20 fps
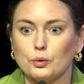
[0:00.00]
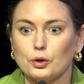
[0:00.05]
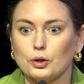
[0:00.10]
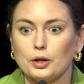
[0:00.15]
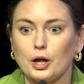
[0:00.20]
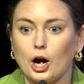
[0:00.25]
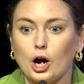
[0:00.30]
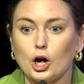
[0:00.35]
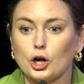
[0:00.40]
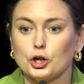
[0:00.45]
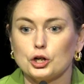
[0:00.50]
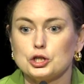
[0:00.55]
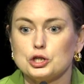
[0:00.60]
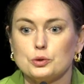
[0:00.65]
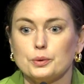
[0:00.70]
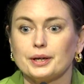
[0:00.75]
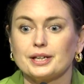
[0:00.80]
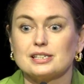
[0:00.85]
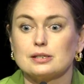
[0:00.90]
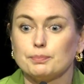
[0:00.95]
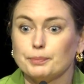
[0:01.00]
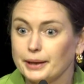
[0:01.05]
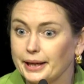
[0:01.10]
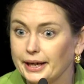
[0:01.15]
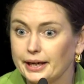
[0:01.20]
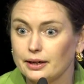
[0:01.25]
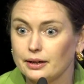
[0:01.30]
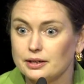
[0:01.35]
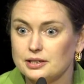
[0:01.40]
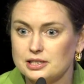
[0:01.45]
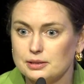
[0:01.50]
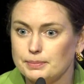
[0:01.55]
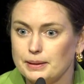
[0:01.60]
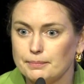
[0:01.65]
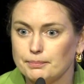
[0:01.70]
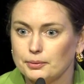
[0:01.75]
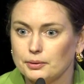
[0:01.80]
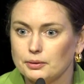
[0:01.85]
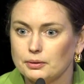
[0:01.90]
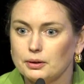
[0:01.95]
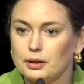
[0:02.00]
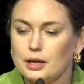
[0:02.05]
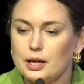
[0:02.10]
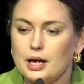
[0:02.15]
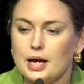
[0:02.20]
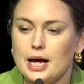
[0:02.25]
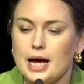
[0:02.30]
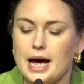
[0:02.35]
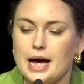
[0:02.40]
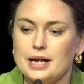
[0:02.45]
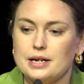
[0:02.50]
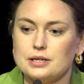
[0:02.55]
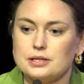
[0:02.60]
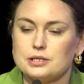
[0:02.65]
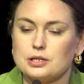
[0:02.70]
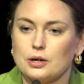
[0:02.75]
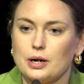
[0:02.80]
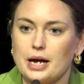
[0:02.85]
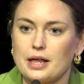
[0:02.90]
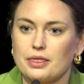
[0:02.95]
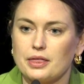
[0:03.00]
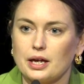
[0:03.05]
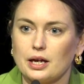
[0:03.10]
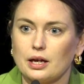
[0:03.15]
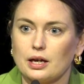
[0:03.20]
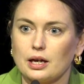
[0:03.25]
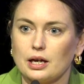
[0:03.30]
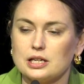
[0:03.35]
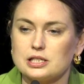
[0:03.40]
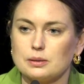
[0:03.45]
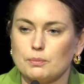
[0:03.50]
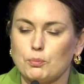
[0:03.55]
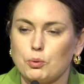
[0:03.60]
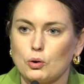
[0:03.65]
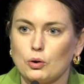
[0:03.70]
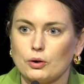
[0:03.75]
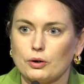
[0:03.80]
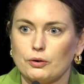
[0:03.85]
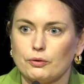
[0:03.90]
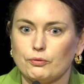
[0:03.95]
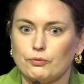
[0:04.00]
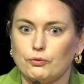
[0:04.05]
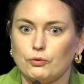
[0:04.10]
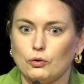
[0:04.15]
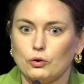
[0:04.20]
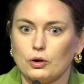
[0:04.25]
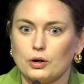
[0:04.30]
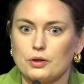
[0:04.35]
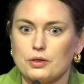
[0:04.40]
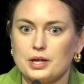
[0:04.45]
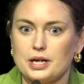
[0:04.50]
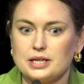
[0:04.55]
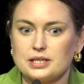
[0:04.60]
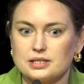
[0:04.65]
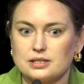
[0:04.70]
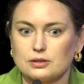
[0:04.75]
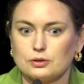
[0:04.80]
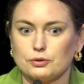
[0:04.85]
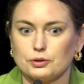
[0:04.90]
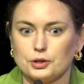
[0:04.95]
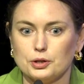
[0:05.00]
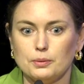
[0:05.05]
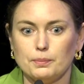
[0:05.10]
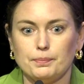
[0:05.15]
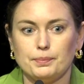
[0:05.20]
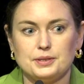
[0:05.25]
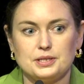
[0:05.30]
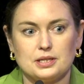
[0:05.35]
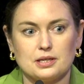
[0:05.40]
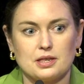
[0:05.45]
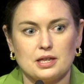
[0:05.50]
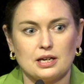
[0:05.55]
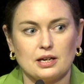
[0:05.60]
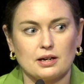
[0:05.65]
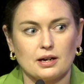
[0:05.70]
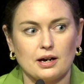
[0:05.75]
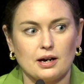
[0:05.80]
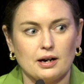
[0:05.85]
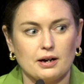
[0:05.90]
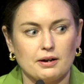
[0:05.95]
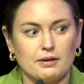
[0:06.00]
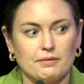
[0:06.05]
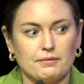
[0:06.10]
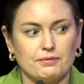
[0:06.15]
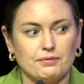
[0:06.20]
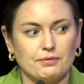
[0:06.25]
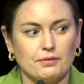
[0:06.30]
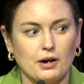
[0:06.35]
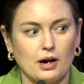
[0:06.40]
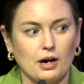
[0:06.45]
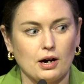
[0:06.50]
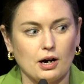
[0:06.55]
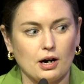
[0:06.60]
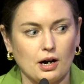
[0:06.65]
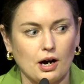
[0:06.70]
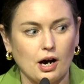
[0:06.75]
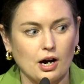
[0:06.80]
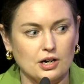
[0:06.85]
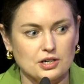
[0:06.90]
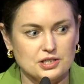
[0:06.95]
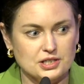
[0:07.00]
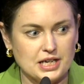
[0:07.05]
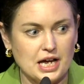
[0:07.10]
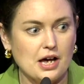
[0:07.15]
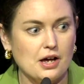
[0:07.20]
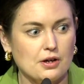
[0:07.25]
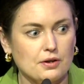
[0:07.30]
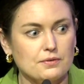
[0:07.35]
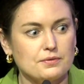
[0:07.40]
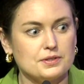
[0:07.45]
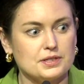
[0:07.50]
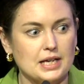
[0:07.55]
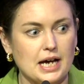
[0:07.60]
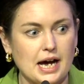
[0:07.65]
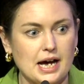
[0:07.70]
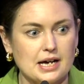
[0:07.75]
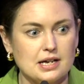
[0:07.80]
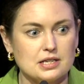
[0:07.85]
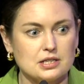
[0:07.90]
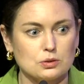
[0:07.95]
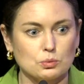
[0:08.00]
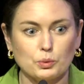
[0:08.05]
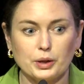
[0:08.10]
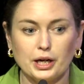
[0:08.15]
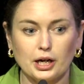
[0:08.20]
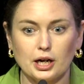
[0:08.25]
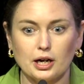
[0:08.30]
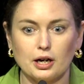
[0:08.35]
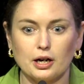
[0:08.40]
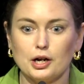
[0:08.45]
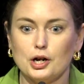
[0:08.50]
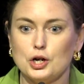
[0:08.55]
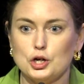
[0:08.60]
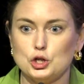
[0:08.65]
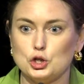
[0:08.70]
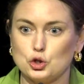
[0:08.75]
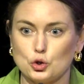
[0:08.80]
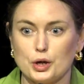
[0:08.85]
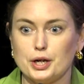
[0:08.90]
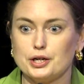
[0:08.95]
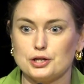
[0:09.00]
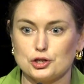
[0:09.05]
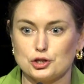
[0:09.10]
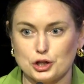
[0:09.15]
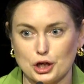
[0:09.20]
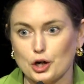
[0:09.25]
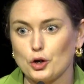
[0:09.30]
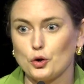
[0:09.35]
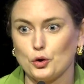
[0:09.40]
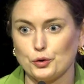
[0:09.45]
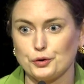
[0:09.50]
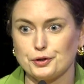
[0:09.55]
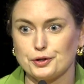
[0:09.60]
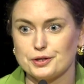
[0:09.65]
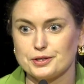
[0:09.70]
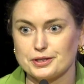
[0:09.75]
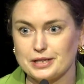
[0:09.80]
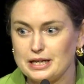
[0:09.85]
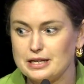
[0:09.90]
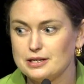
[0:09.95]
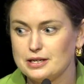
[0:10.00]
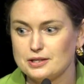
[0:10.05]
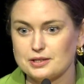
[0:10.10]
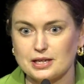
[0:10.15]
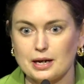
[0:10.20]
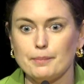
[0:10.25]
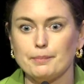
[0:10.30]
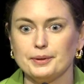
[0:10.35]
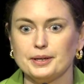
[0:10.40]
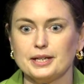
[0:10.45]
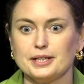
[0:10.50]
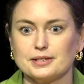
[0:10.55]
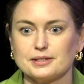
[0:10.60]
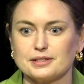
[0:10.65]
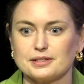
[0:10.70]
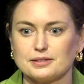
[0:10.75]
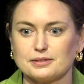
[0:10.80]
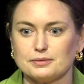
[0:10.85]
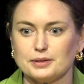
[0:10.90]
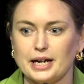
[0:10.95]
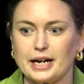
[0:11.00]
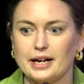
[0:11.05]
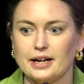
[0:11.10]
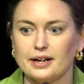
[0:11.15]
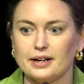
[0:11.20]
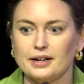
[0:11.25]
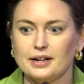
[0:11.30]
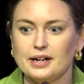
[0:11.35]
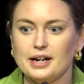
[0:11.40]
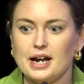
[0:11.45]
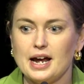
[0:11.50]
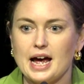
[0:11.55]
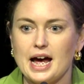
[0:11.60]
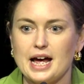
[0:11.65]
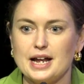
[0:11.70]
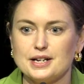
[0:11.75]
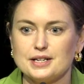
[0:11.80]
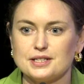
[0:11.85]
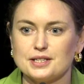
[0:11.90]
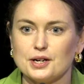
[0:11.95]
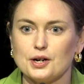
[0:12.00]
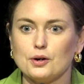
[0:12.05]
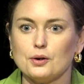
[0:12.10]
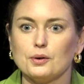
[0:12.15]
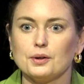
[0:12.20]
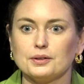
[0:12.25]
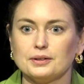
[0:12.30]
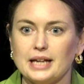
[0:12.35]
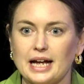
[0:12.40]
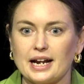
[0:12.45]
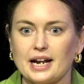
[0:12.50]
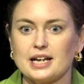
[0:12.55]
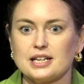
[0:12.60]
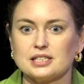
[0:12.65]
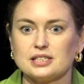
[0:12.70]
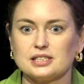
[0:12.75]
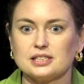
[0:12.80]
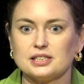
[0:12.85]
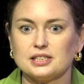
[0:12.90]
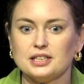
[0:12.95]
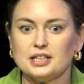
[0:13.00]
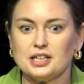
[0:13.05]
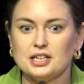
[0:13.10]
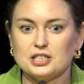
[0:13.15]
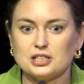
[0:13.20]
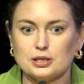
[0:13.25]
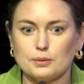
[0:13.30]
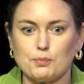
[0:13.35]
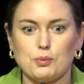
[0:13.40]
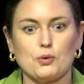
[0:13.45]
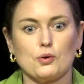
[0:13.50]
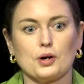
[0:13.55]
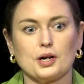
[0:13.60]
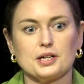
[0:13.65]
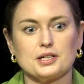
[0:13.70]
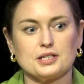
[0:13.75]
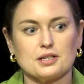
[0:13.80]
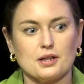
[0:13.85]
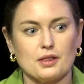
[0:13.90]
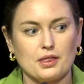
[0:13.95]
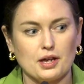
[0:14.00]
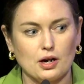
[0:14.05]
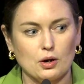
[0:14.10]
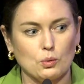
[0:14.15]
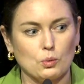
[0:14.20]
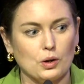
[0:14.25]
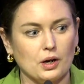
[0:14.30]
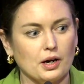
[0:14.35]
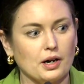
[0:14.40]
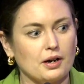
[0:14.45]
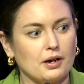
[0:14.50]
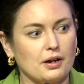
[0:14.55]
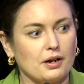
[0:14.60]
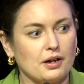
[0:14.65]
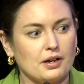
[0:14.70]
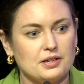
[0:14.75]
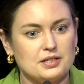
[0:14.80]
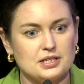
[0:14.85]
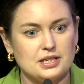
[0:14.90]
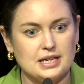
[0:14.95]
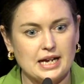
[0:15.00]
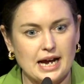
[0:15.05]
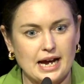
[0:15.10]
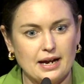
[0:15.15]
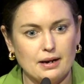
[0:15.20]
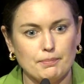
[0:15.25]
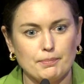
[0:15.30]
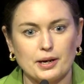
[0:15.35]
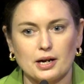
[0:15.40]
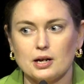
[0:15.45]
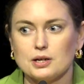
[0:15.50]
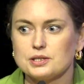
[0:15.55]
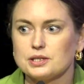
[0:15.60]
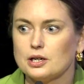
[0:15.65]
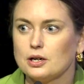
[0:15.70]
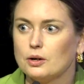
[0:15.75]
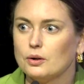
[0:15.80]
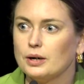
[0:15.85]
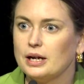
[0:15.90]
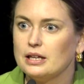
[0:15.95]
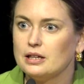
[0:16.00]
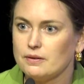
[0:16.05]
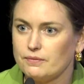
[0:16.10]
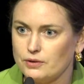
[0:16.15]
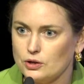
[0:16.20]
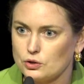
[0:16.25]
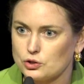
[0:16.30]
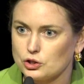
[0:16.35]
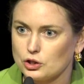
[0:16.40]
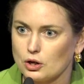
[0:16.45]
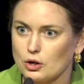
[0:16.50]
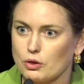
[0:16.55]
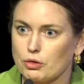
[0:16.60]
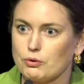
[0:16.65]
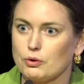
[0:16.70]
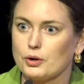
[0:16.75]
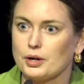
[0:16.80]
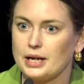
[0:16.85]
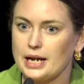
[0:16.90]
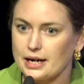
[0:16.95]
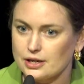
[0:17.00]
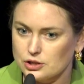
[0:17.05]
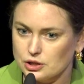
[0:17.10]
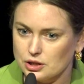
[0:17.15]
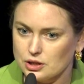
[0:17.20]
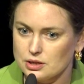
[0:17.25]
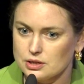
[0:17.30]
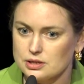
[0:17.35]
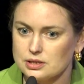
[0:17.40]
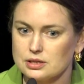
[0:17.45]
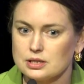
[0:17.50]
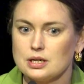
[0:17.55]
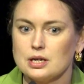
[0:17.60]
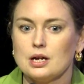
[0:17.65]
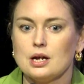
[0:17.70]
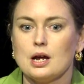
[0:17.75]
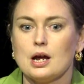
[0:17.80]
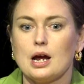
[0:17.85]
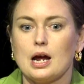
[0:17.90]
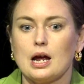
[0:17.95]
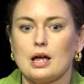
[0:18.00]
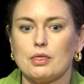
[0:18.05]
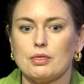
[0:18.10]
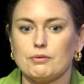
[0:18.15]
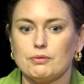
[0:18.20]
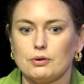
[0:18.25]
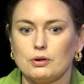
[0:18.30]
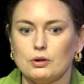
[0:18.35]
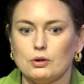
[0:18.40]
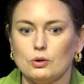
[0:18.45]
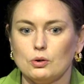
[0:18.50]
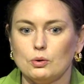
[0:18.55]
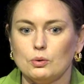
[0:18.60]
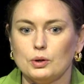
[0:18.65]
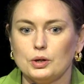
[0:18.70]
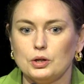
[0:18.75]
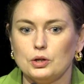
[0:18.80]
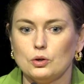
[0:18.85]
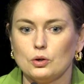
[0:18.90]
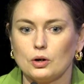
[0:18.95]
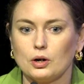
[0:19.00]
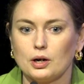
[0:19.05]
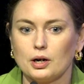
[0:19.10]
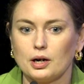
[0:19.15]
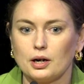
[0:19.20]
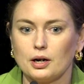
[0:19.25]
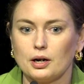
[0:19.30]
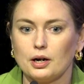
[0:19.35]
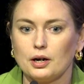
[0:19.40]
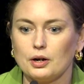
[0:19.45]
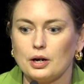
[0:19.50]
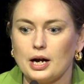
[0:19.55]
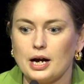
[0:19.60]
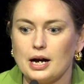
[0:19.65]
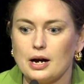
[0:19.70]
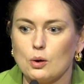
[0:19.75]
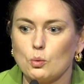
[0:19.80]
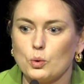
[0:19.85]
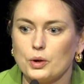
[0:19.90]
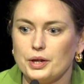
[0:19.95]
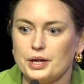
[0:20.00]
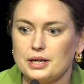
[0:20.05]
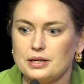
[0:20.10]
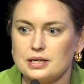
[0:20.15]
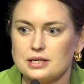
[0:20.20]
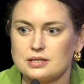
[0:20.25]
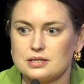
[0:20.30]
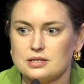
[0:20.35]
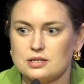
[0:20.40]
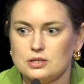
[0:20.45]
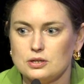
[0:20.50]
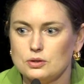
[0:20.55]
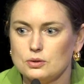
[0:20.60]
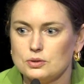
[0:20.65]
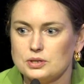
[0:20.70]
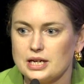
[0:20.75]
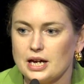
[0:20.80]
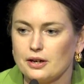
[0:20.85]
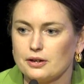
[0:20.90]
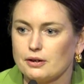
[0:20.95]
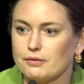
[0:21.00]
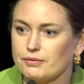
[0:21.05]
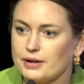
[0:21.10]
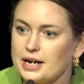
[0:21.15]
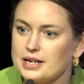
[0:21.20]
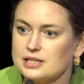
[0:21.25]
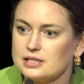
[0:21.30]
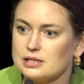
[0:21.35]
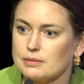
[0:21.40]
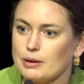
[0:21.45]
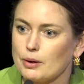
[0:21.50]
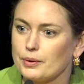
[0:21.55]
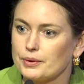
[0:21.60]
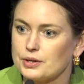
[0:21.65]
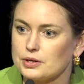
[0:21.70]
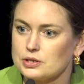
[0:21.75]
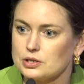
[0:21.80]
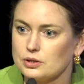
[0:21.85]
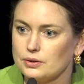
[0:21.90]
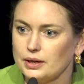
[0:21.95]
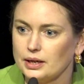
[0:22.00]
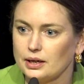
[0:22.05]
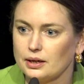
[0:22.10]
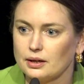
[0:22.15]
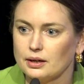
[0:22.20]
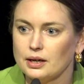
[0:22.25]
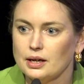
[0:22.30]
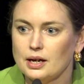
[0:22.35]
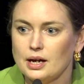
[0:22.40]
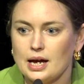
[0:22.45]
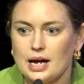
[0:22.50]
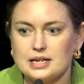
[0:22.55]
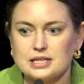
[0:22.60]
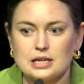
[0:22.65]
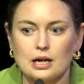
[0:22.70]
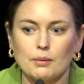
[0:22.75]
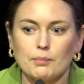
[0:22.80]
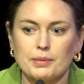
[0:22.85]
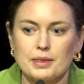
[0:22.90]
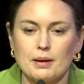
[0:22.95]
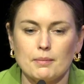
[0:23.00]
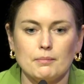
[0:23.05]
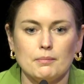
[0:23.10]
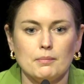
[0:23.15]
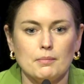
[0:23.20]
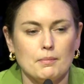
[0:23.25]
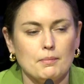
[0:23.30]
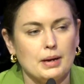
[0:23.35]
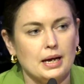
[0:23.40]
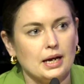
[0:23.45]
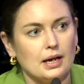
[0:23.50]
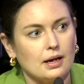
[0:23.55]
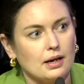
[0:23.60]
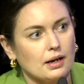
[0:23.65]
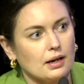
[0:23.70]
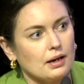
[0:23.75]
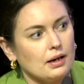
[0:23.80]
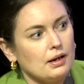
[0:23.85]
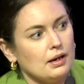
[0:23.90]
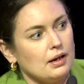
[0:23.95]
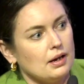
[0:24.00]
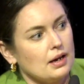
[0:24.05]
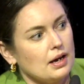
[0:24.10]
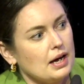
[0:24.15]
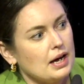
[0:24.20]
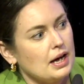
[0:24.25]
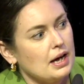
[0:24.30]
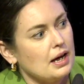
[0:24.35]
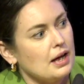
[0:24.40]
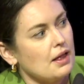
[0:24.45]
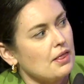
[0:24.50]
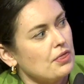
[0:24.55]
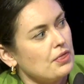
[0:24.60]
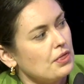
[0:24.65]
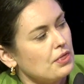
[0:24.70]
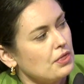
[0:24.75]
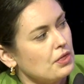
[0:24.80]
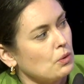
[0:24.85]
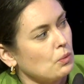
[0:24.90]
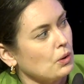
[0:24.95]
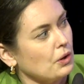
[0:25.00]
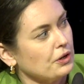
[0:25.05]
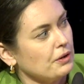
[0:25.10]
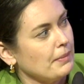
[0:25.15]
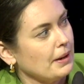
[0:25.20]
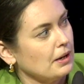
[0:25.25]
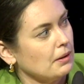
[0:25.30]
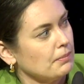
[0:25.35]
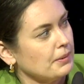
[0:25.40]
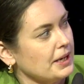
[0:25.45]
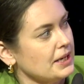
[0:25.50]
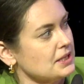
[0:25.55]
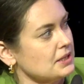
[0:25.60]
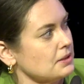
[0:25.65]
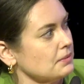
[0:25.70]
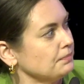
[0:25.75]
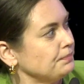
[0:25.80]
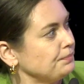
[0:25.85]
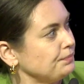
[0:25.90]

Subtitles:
harder to explain to people. And so I think it's important for this group to think of ourselves as we are joint shareholders in these companies, right? And so let us support their work today, but also in the future through connections and through your willingness to tell your friends about what they're doing and to help them make the world a better place.